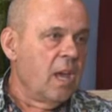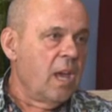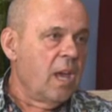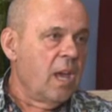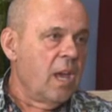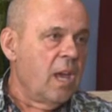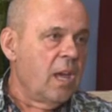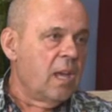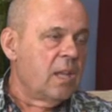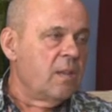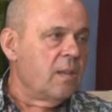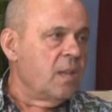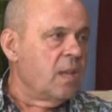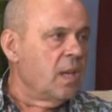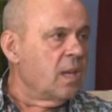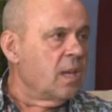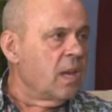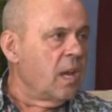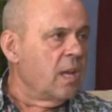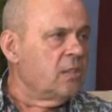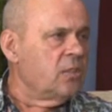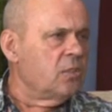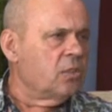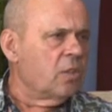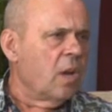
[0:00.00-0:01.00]
Okay. And then
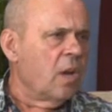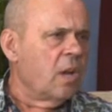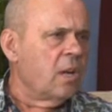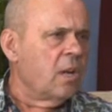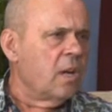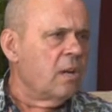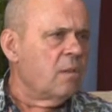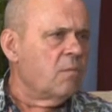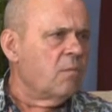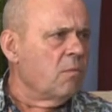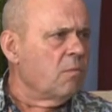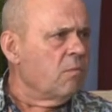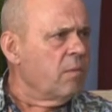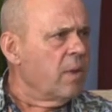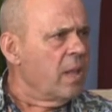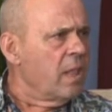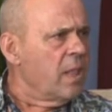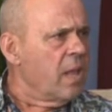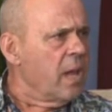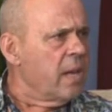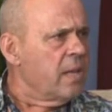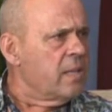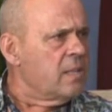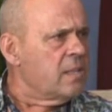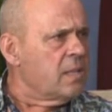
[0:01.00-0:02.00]
I started
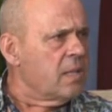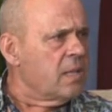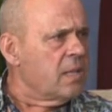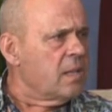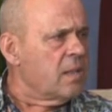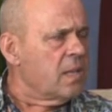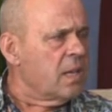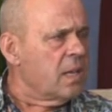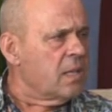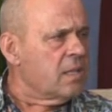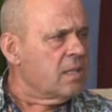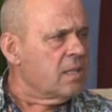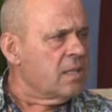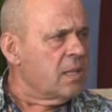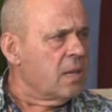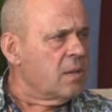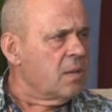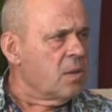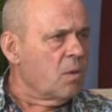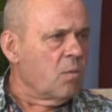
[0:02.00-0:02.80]
realizing that uh,